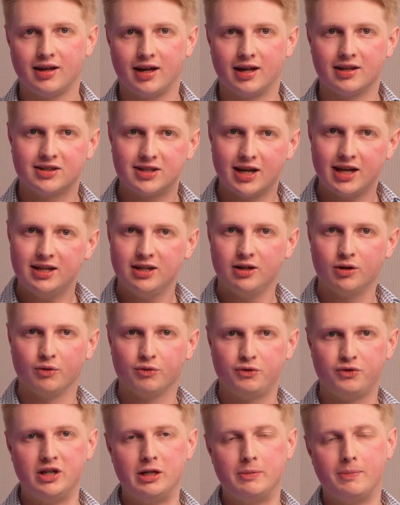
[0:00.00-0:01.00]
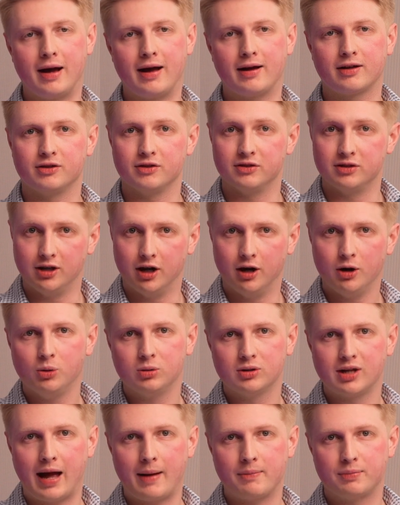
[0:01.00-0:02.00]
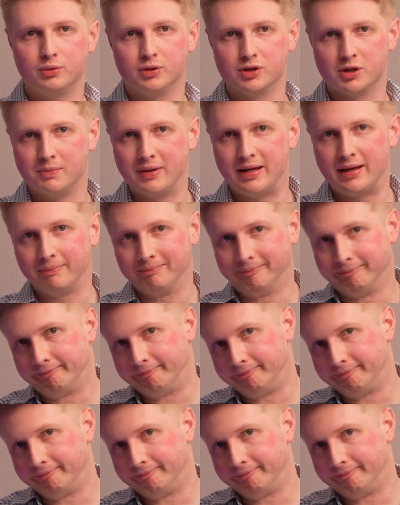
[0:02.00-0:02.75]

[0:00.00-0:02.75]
and taking on feedback that the old app was a bit